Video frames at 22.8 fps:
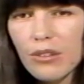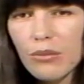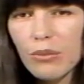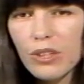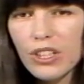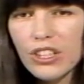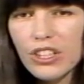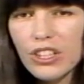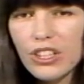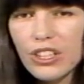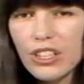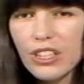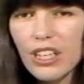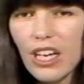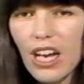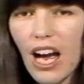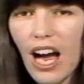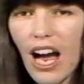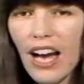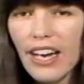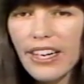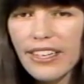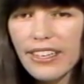which
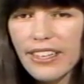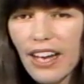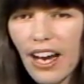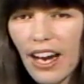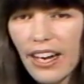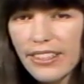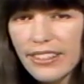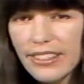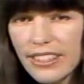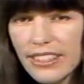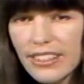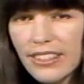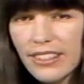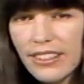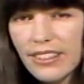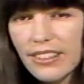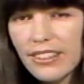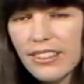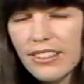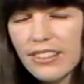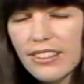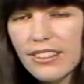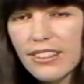I, I
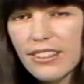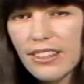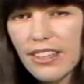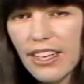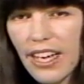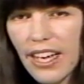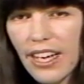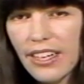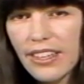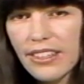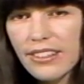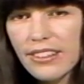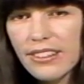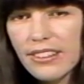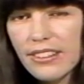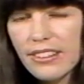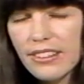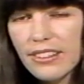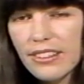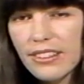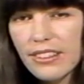didn't then